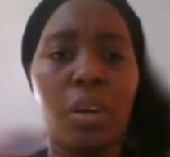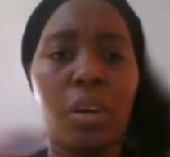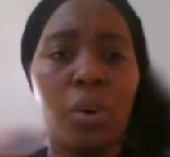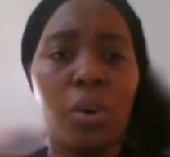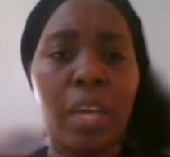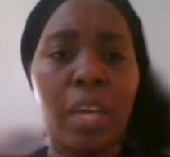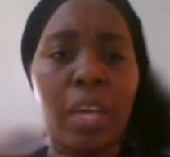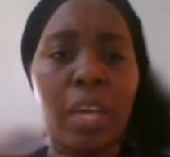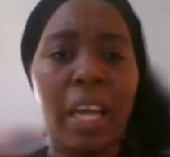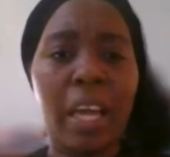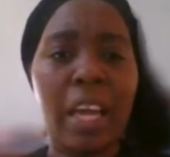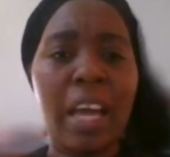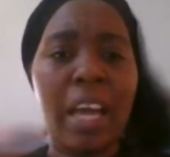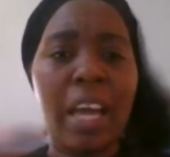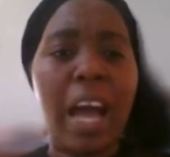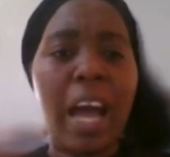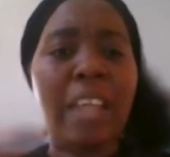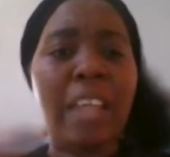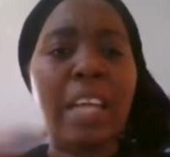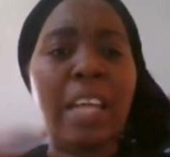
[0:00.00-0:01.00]
okay
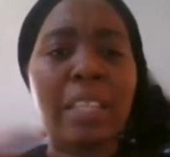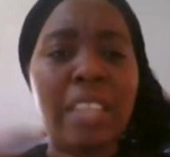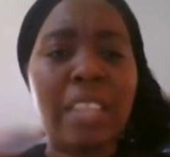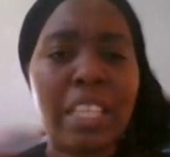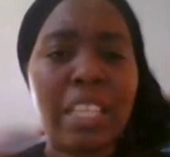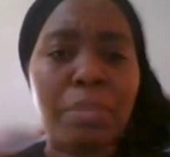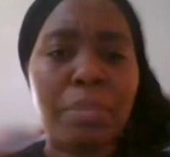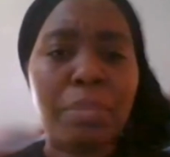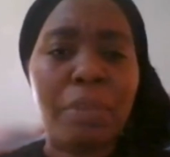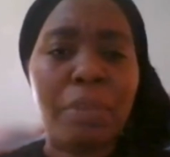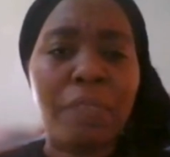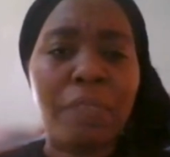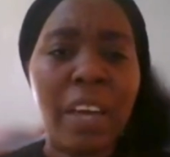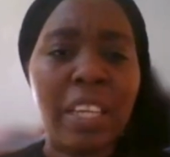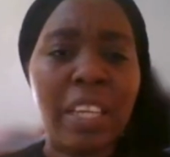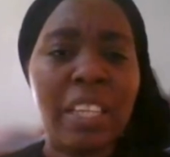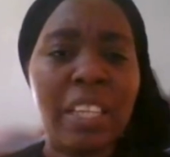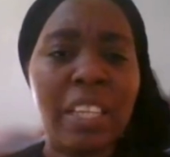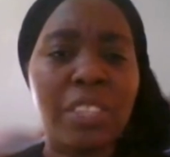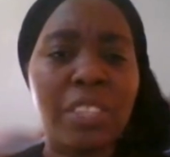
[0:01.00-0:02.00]
and that takes me
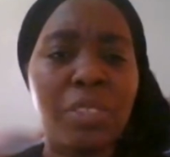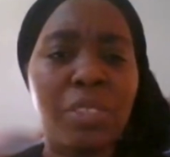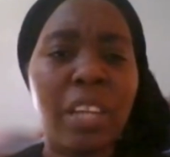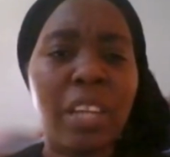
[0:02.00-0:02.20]
finally to the